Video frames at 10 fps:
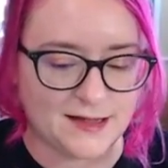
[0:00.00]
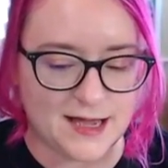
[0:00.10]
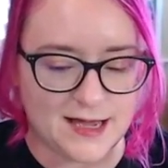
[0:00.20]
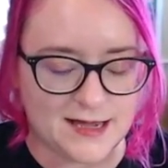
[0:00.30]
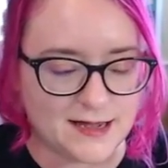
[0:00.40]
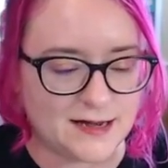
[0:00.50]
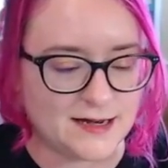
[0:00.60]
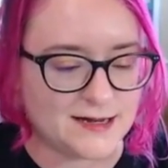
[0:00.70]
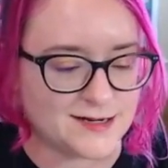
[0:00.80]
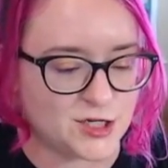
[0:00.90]
a
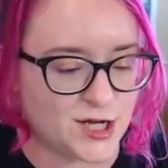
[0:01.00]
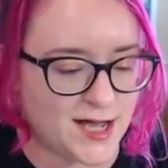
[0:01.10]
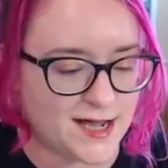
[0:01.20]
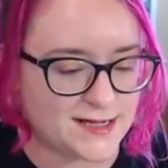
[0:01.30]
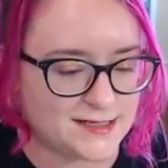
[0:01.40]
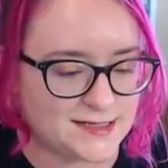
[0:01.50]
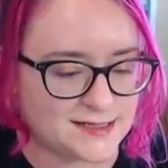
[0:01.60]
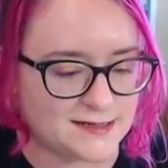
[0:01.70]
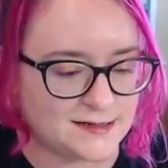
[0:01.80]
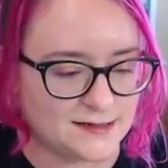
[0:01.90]

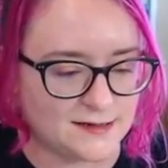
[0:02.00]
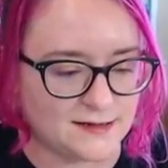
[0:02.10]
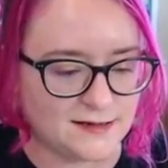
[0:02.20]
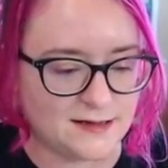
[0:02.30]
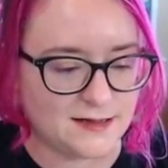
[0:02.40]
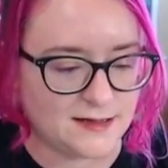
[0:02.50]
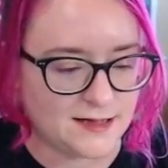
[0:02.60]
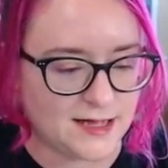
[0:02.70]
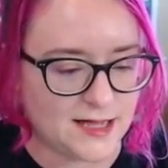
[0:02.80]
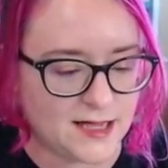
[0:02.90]
Ninjask,
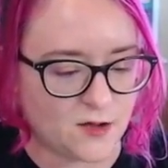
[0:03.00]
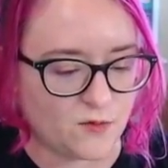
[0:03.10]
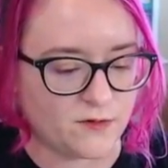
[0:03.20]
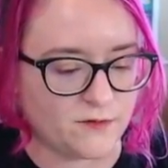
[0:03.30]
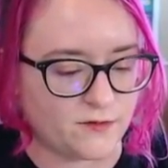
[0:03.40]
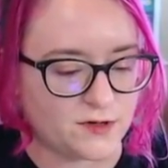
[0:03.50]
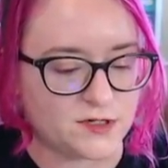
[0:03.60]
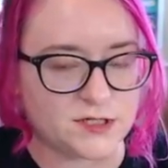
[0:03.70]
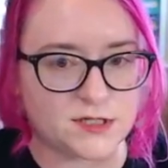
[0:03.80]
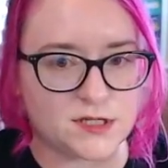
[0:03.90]
a
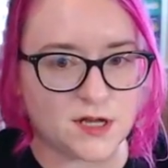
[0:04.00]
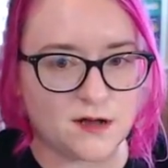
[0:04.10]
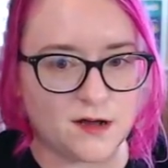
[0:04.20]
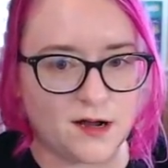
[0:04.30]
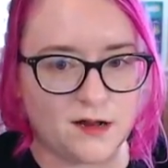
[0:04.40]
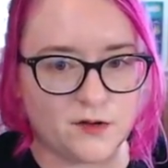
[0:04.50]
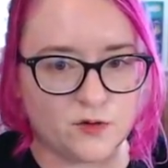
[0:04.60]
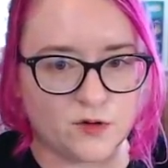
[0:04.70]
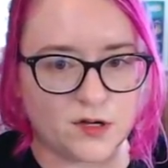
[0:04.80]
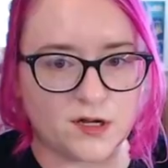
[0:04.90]
Reverse
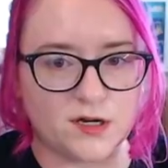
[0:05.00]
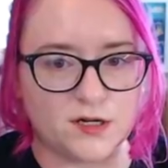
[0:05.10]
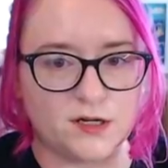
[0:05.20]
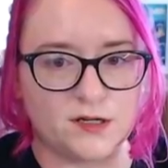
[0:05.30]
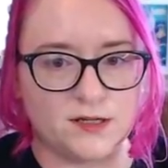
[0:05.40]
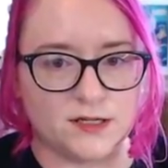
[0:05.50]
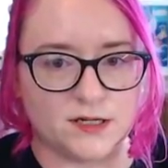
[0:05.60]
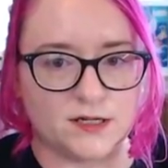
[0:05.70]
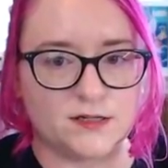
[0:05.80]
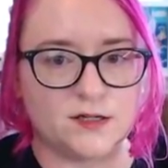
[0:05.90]
Holo
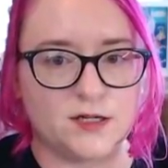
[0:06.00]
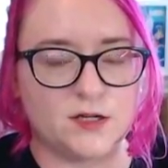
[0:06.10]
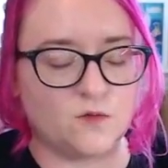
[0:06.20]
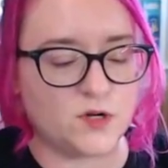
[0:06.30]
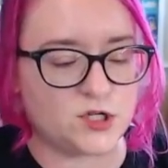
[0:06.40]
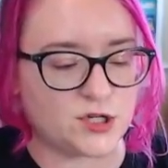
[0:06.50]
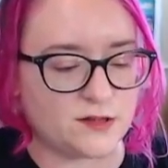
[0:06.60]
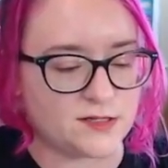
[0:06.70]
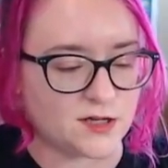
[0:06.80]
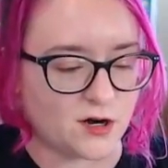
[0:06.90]
Curlia, which
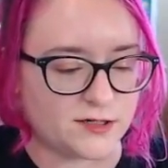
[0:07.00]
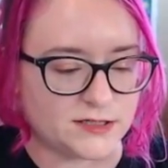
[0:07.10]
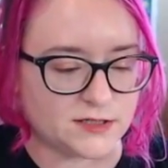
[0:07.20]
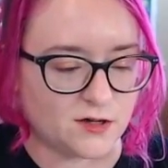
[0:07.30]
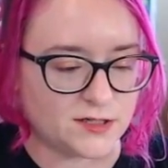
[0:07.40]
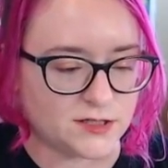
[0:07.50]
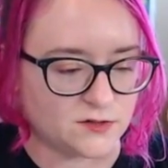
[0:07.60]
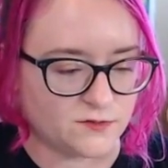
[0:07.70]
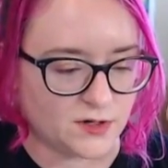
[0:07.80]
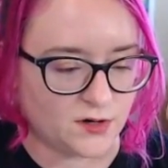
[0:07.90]
this art is
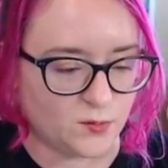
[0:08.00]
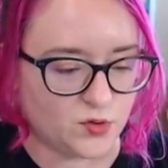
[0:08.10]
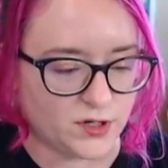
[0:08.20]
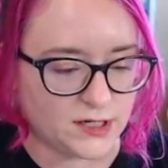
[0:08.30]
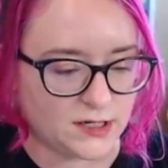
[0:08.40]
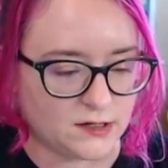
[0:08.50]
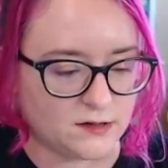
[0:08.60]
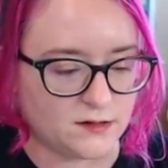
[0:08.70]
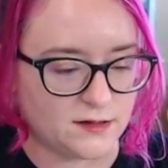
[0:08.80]
also very pretty.